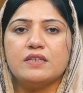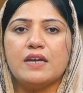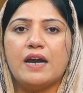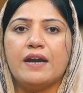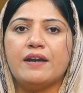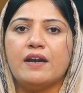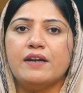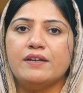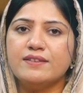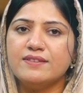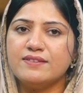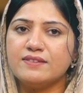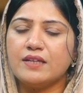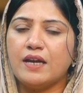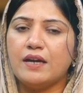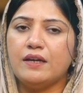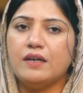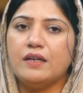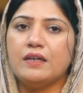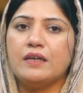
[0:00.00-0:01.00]
that
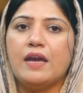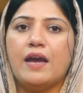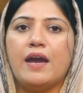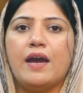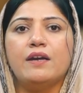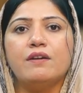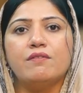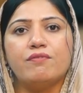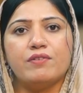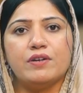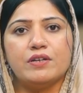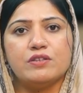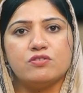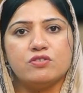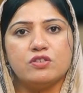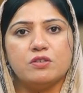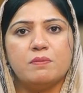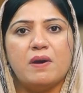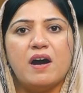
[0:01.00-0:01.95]
understanding and friendship